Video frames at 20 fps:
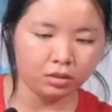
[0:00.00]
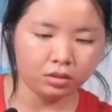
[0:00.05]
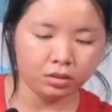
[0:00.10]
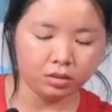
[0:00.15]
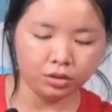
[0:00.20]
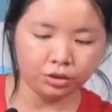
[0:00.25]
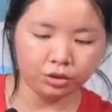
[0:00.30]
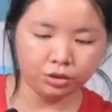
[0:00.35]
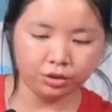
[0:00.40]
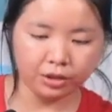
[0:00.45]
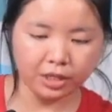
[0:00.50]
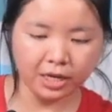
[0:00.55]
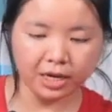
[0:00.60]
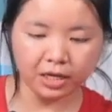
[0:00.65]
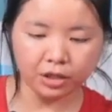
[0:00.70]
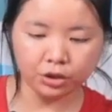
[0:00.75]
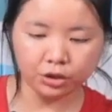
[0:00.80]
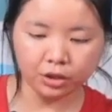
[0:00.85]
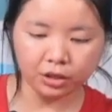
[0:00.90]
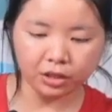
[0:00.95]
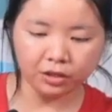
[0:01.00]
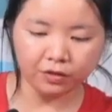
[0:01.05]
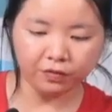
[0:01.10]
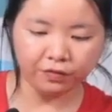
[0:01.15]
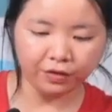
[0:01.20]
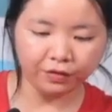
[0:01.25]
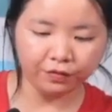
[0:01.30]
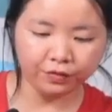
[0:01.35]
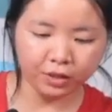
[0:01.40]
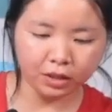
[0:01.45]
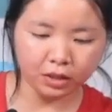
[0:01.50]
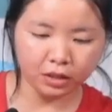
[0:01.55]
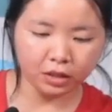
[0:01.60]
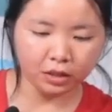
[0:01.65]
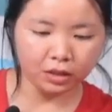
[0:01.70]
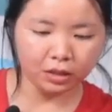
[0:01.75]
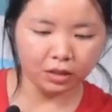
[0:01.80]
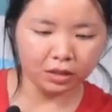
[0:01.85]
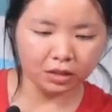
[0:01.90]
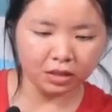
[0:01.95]
350
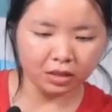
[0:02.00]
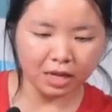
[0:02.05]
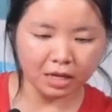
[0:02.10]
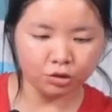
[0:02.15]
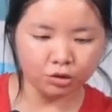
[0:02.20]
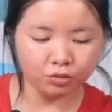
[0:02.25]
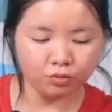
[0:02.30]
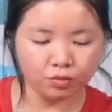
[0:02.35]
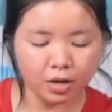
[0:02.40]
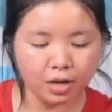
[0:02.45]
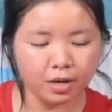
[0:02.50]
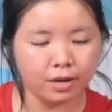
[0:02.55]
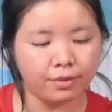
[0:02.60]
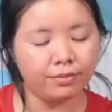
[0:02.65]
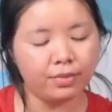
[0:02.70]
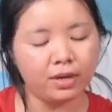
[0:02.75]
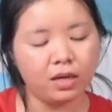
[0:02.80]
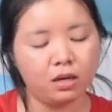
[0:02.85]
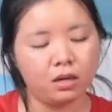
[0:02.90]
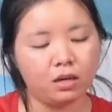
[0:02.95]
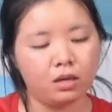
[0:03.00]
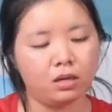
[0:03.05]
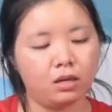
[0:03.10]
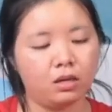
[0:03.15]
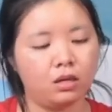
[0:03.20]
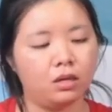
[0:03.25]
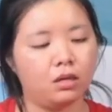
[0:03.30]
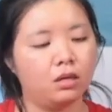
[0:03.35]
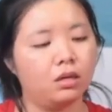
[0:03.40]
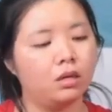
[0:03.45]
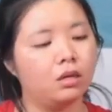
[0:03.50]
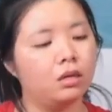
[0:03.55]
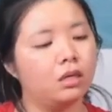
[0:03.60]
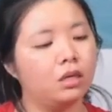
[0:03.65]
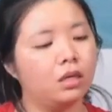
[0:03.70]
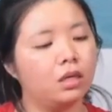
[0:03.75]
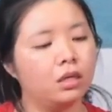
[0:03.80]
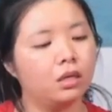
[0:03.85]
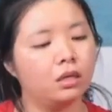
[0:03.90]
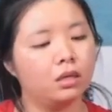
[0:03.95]
is the larger one uh,
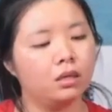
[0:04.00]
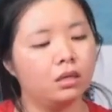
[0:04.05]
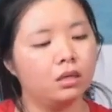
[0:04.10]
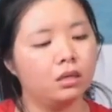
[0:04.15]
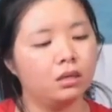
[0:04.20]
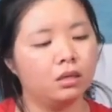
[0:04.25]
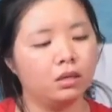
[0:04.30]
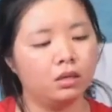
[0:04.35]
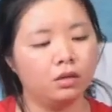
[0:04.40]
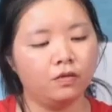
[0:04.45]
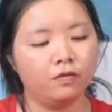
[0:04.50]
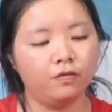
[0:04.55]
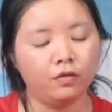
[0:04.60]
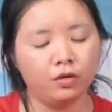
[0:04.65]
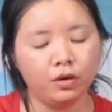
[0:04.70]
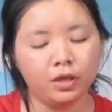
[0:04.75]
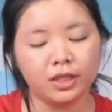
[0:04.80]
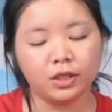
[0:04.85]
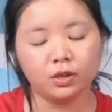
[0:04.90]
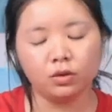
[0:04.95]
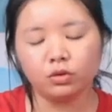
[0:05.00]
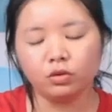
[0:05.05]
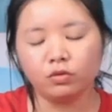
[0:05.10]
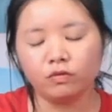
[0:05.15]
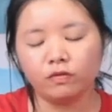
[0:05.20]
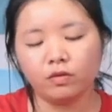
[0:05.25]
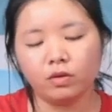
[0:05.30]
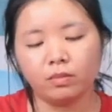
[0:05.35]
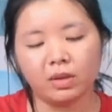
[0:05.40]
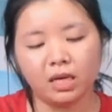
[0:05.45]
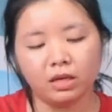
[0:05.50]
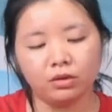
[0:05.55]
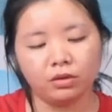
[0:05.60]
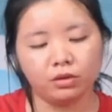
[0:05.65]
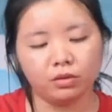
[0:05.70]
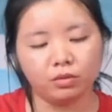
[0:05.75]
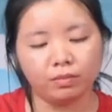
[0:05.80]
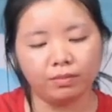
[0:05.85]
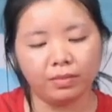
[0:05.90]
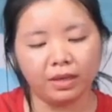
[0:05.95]
for it's also for
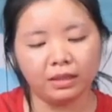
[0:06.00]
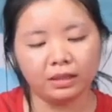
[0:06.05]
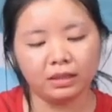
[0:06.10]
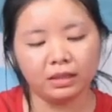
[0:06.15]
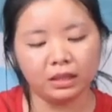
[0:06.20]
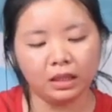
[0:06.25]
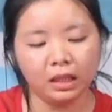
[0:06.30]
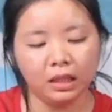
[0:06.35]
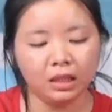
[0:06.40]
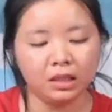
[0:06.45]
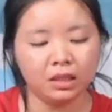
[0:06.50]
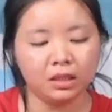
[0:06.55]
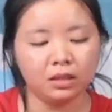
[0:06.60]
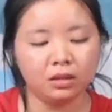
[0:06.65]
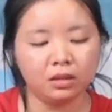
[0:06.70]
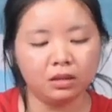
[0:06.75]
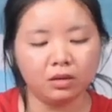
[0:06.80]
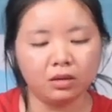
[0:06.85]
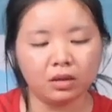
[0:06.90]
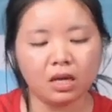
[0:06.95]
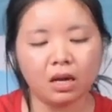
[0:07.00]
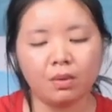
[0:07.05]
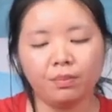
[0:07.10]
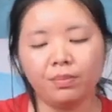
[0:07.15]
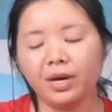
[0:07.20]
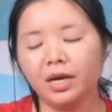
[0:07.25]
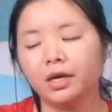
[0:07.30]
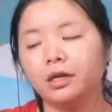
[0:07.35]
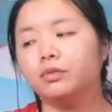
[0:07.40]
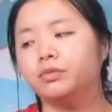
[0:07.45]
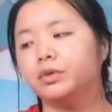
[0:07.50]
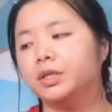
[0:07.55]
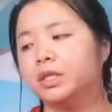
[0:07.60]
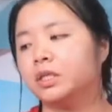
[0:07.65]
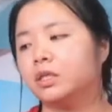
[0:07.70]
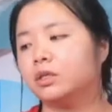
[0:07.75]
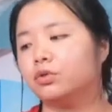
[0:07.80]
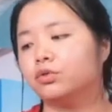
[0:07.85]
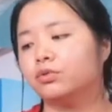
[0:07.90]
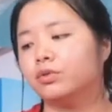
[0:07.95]
marathon but compared with
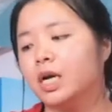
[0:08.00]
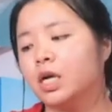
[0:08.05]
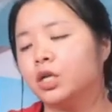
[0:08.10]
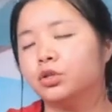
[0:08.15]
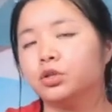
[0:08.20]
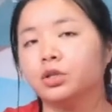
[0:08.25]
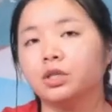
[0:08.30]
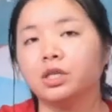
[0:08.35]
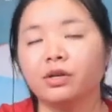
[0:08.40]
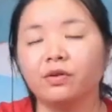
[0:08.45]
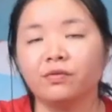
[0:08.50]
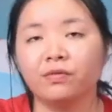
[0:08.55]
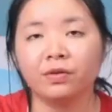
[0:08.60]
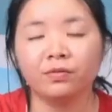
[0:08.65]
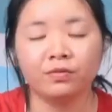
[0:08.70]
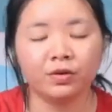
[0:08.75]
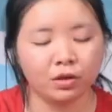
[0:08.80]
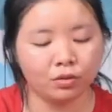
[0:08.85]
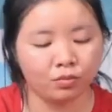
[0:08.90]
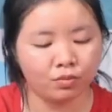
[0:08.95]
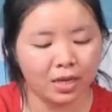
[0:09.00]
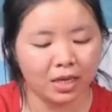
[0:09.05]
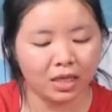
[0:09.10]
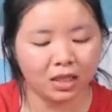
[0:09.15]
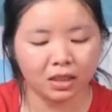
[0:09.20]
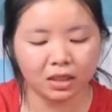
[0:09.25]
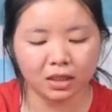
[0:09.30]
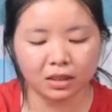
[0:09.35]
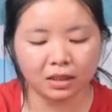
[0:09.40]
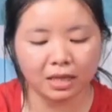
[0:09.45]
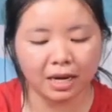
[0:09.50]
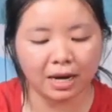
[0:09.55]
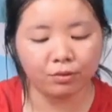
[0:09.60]
the 251, this I